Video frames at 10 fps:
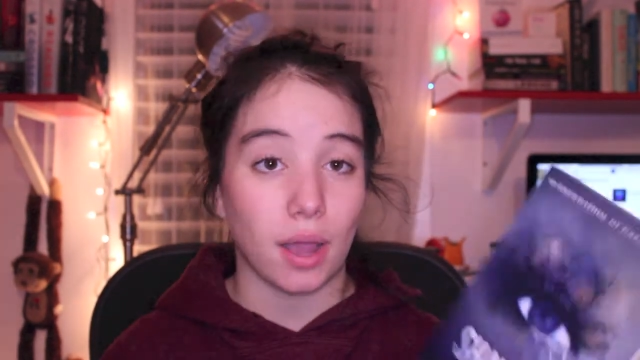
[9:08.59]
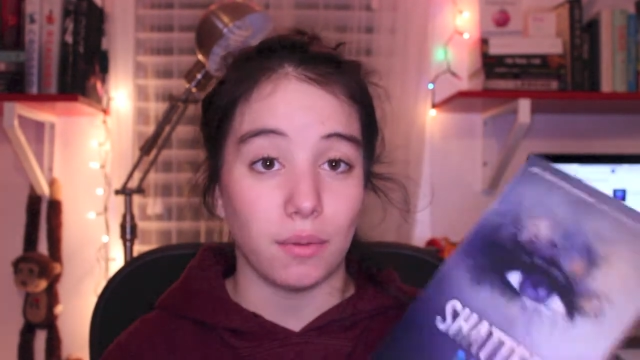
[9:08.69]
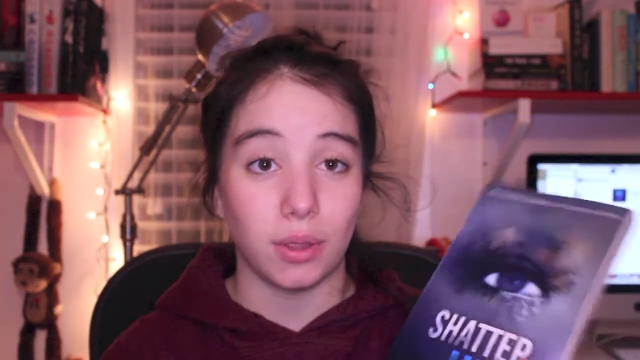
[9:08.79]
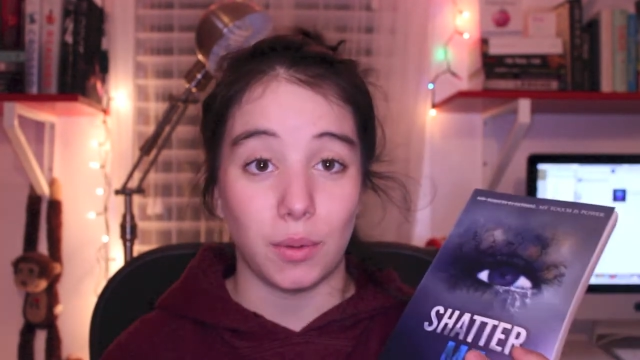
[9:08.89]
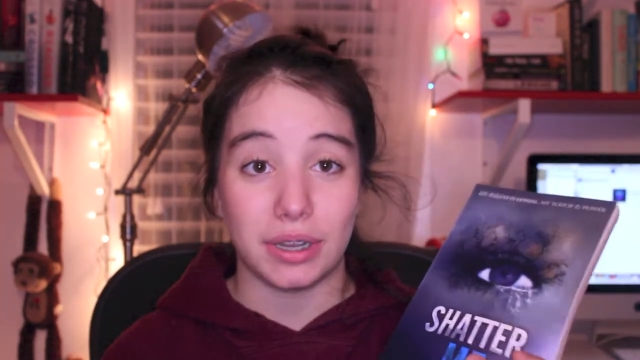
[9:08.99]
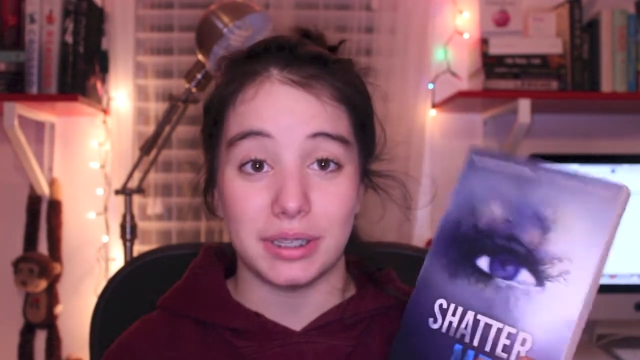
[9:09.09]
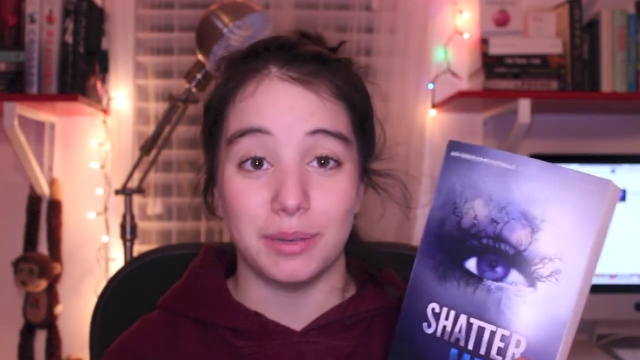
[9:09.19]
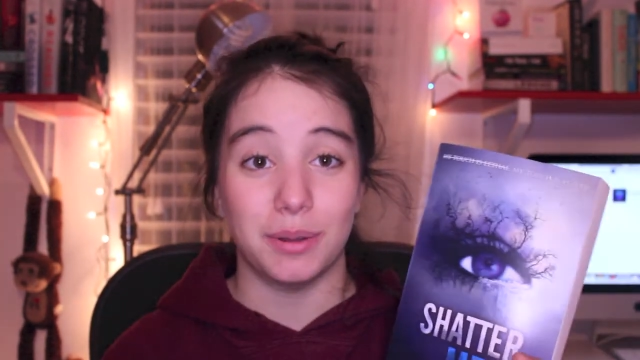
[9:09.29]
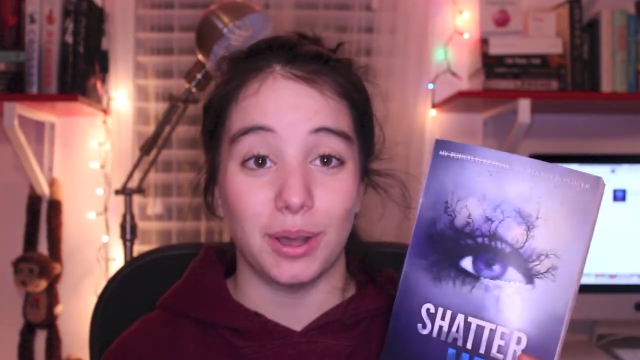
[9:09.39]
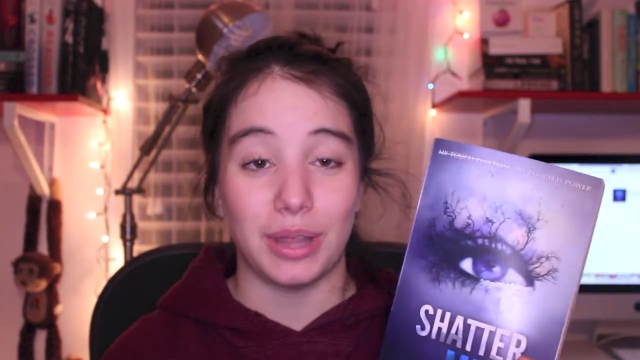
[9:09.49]
I really want to see
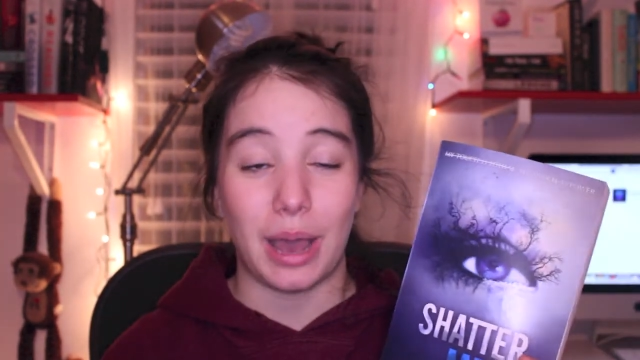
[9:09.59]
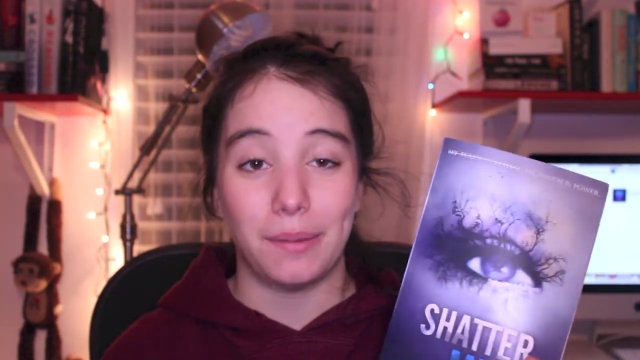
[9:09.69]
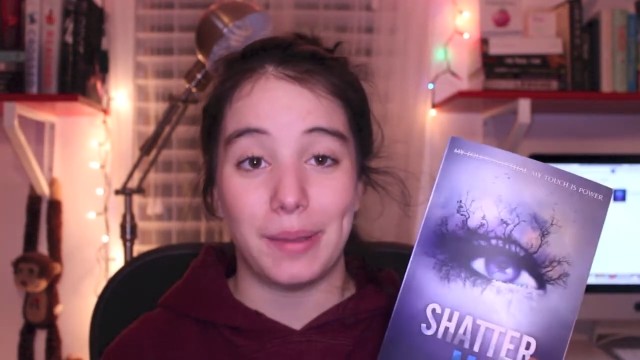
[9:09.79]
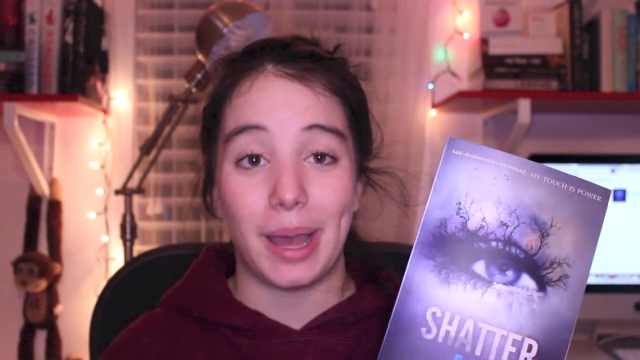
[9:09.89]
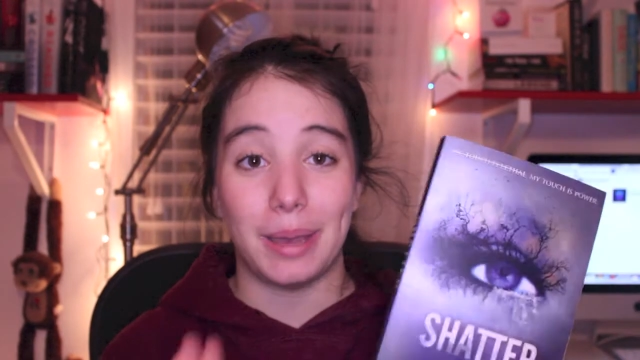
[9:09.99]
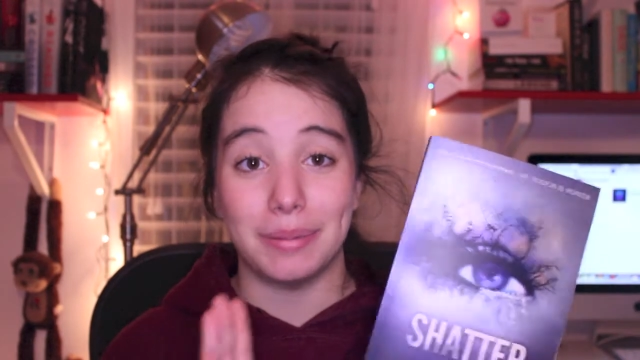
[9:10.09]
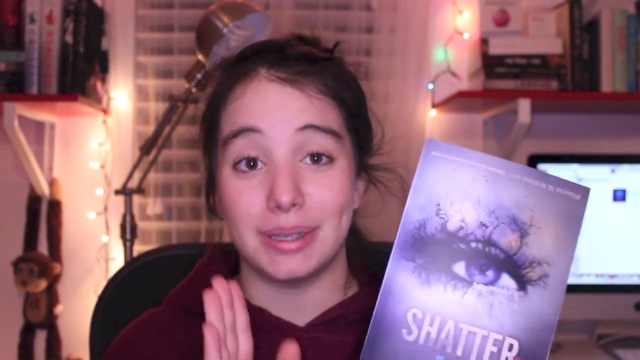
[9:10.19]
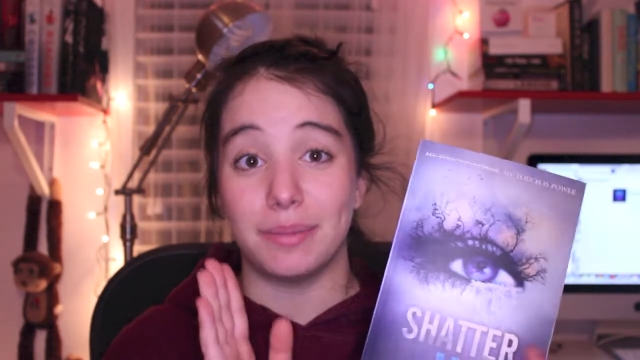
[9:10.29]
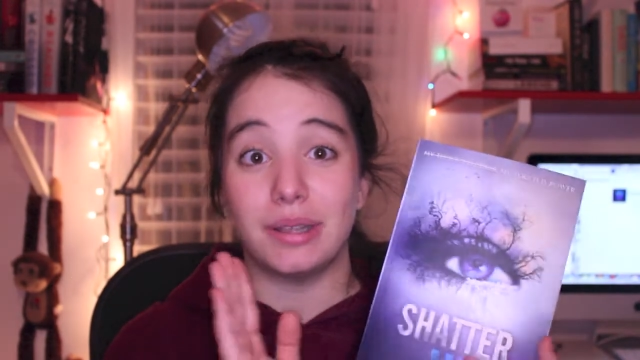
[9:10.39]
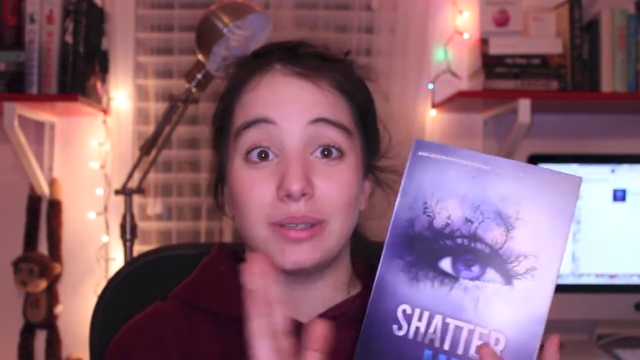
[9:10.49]
what all the hype
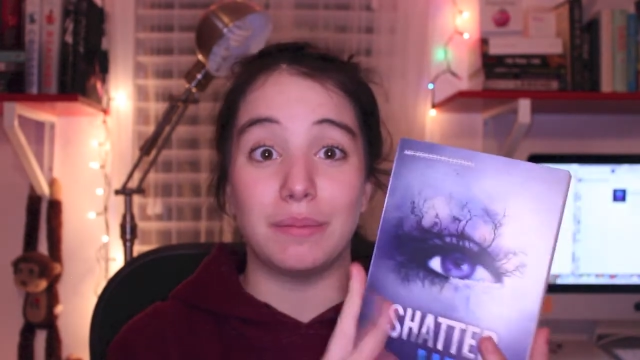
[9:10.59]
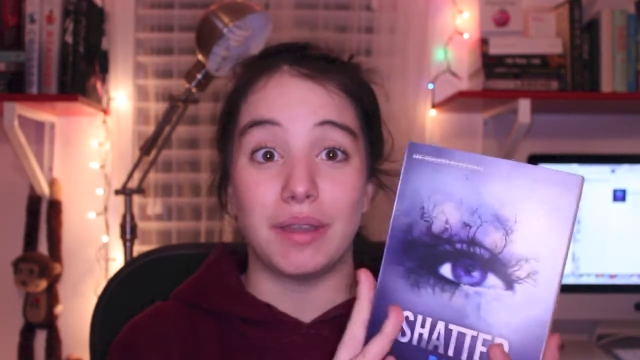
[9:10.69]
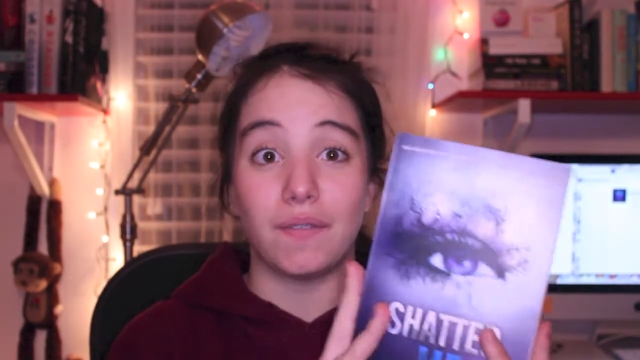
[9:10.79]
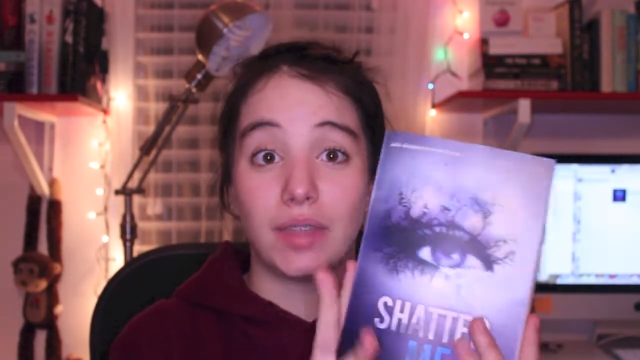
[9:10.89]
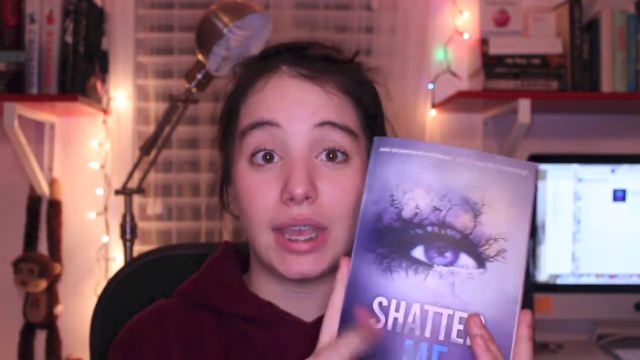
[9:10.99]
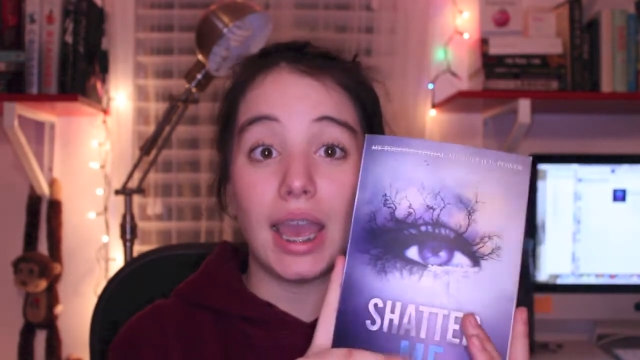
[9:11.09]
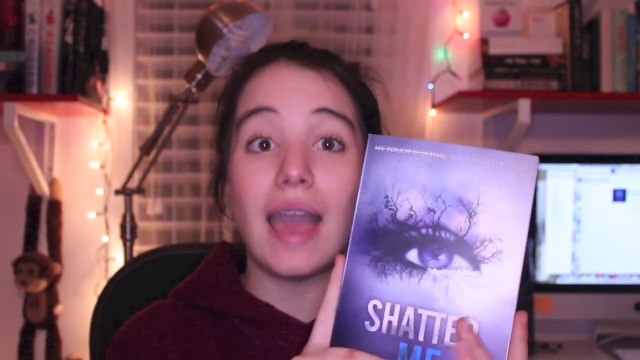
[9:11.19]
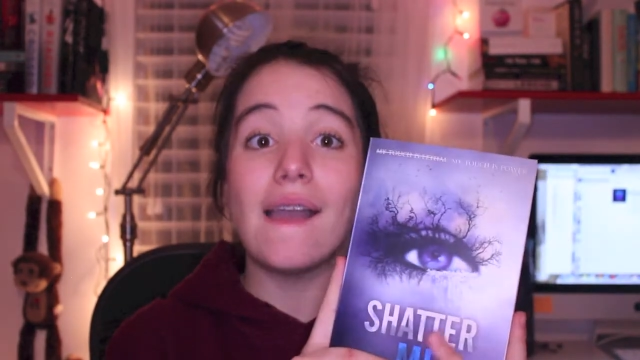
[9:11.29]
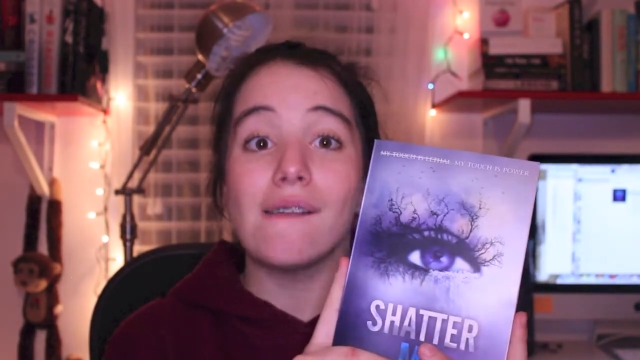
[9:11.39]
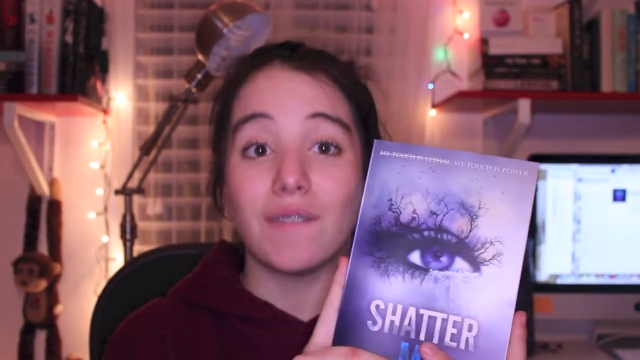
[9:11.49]
is about, so I'm definitely
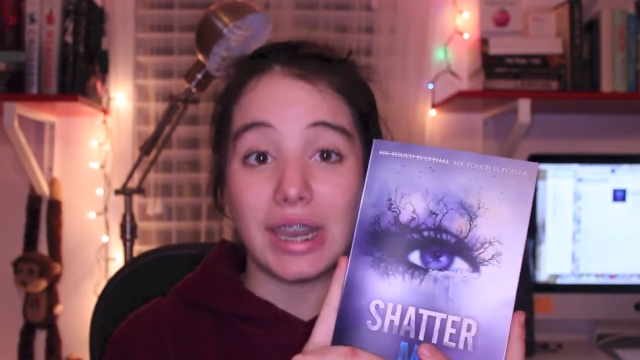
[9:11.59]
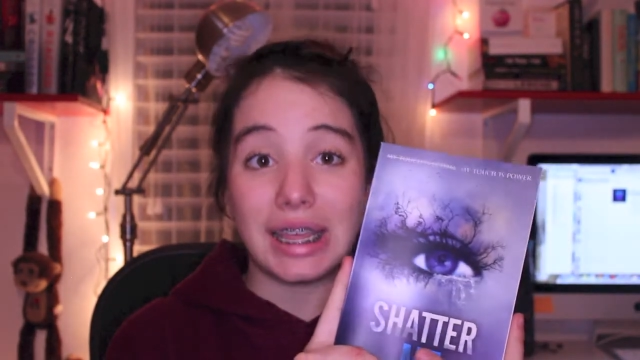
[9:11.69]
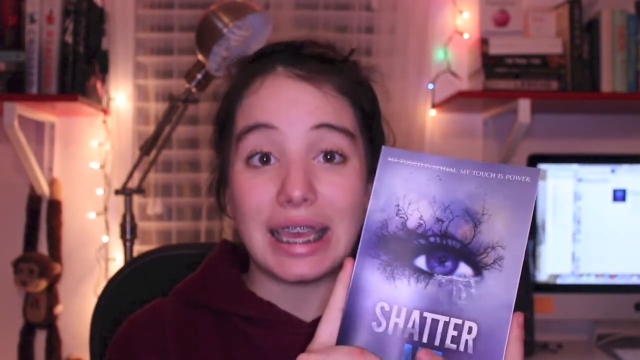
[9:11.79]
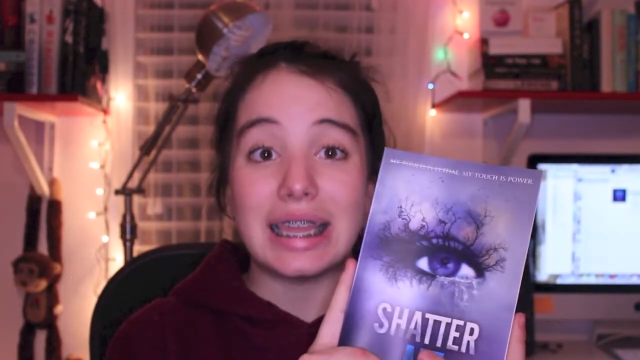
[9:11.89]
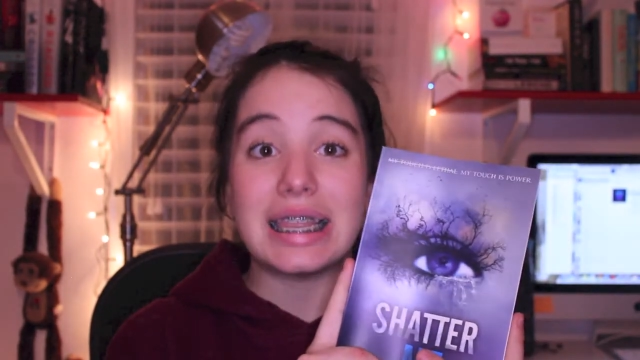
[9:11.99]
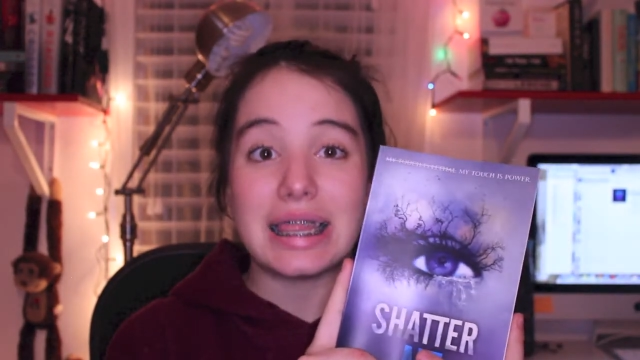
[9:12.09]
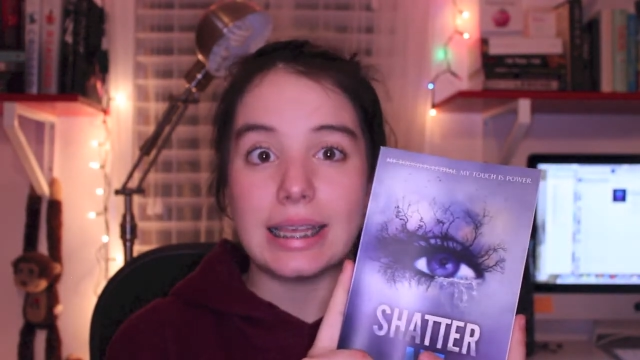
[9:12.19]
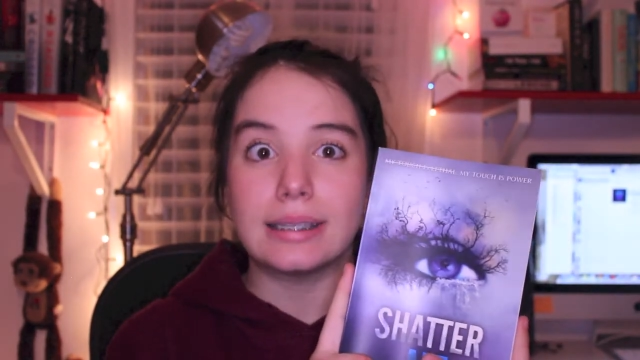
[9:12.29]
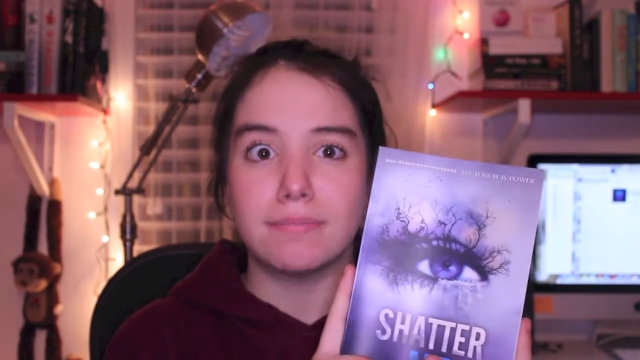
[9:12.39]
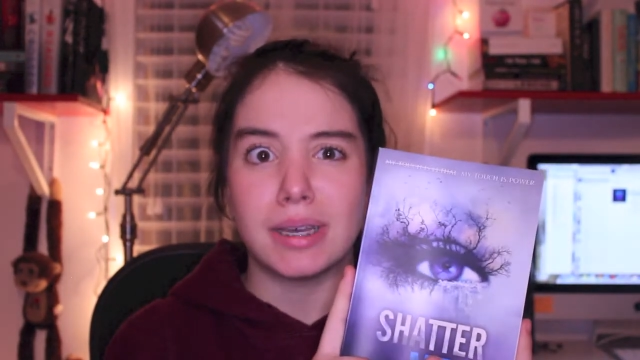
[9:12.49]
reading it
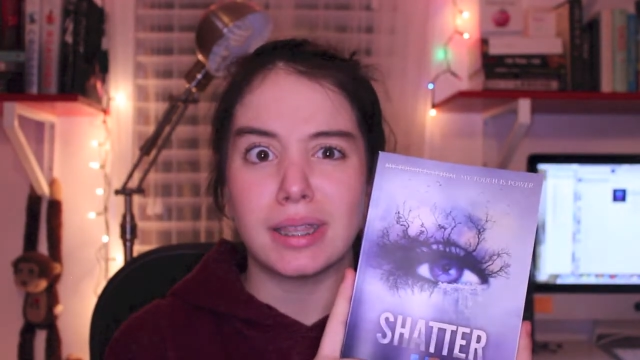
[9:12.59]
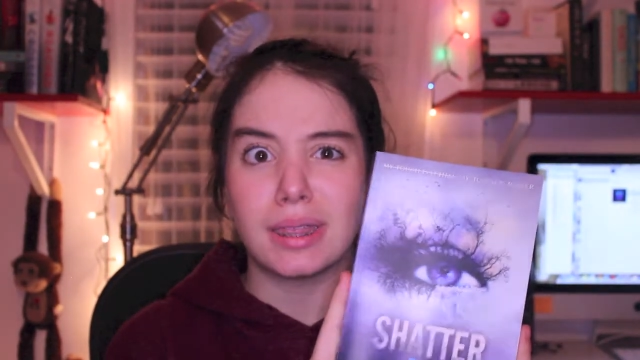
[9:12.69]
this month.